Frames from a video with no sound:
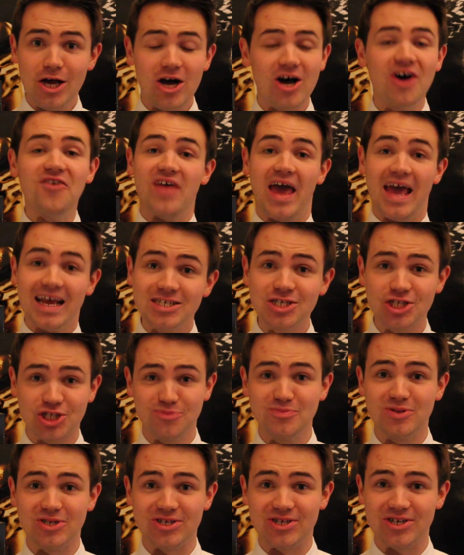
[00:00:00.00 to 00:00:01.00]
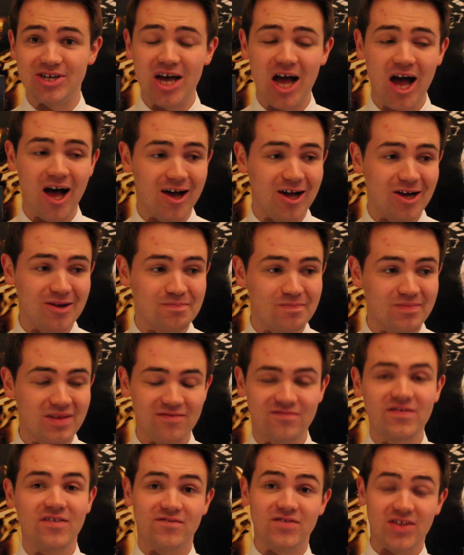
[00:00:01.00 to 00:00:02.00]
of henchmen
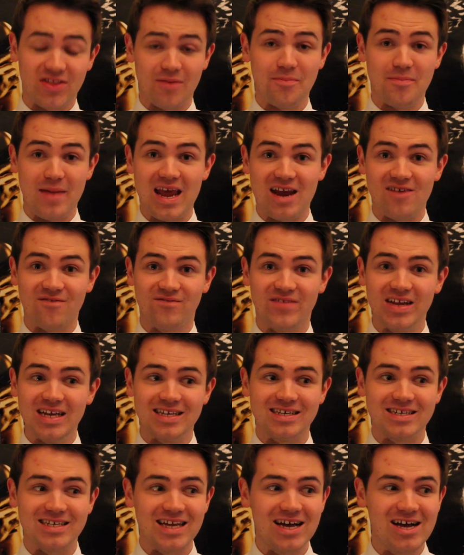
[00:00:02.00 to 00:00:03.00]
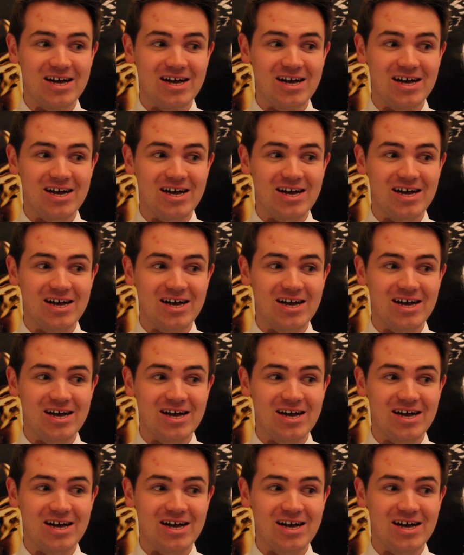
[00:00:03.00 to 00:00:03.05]
for the main villain.